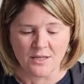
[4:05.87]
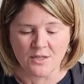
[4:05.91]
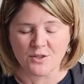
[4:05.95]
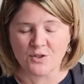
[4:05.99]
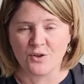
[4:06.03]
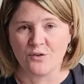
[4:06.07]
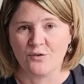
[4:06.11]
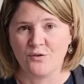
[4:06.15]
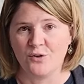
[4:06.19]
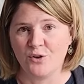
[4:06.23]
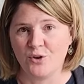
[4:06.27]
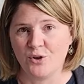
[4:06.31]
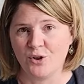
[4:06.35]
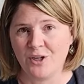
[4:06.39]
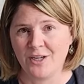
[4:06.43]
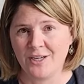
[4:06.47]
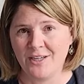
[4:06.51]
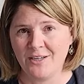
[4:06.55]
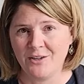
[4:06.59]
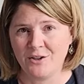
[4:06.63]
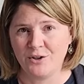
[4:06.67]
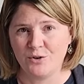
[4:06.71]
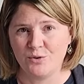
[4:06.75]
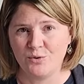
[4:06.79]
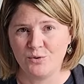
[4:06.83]
So if you're
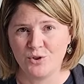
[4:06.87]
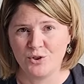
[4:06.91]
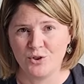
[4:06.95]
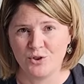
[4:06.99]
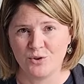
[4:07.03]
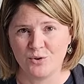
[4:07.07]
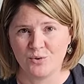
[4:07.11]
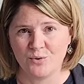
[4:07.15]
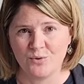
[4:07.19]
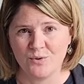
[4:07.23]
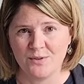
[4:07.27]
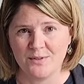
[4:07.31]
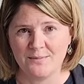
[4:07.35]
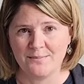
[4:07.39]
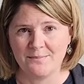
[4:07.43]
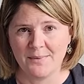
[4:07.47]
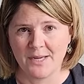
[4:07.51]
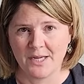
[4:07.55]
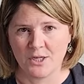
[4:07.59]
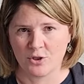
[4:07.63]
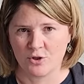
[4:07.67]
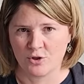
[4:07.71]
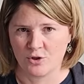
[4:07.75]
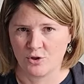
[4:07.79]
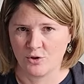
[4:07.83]
getting new shoes,
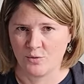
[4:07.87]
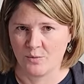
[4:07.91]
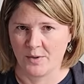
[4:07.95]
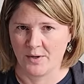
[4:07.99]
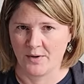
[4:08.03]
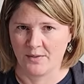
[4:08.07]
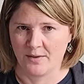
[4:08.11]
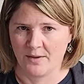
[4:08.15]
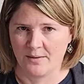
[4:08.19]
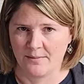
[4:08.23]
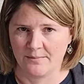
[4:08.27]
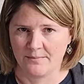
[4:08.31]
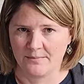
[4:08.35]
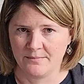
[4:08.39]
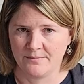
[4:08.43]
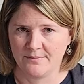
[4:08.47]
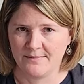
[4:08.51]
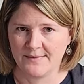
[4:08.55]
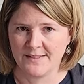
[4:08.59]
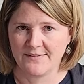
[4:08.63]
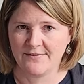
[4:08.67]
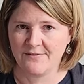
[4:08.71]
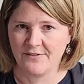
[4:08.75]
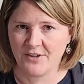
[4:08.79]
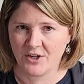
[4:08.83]
make sure you wear them.
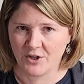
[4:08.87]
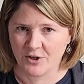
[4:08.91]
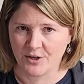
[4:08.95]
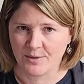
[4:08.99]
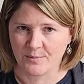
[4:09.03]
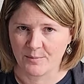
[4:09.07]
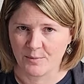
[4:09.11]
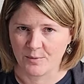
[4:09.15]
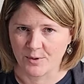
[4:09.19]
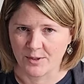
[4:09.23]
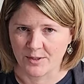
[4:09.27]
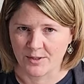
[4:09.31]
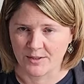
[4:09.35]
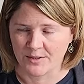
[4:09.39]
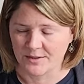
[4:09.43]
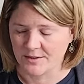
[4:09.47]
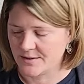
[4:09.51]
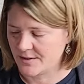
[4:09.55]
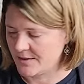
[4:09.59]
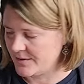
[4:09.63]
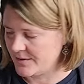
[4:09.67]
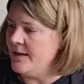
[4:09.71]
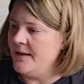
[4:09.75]
It's very important.